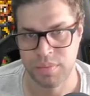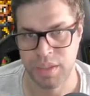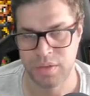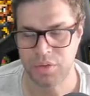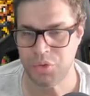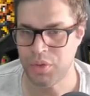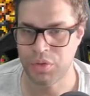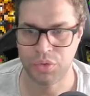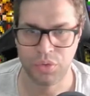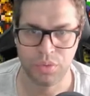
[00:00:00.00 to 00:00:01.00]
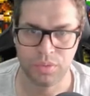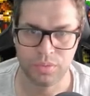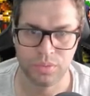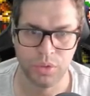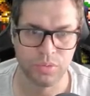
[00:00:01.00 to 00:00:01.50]
By turn 22,
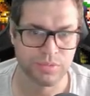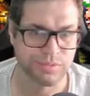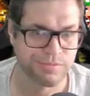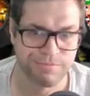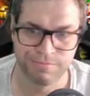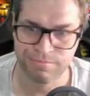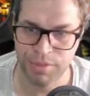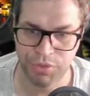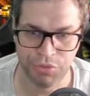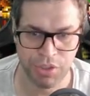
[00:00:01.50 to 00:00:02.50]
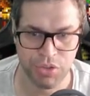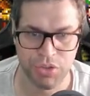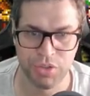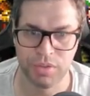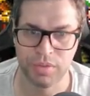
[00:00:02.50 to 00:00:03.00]
we'll be finished.